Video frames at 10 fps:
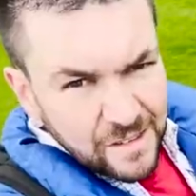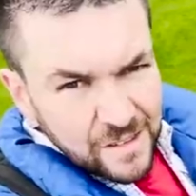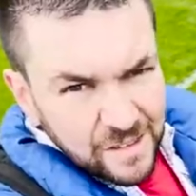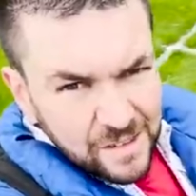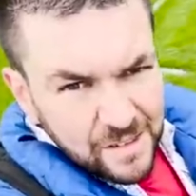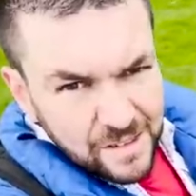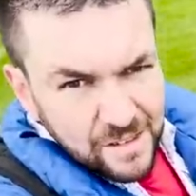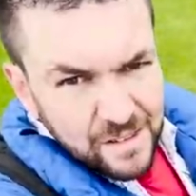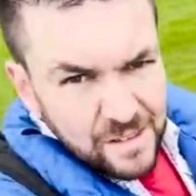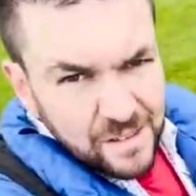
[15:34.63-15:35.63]

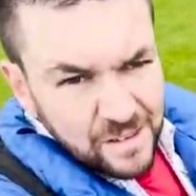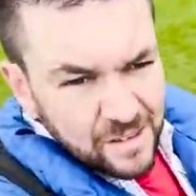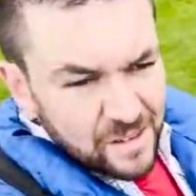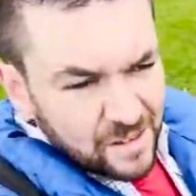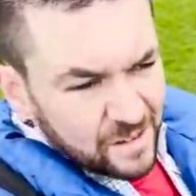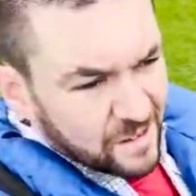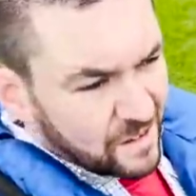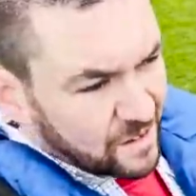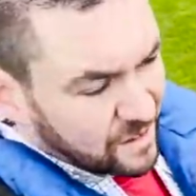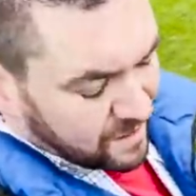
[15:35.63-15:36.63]

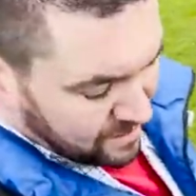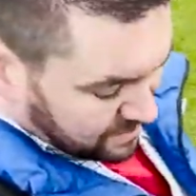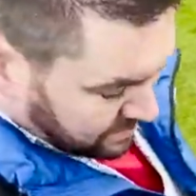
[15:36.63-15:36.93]
[no speech]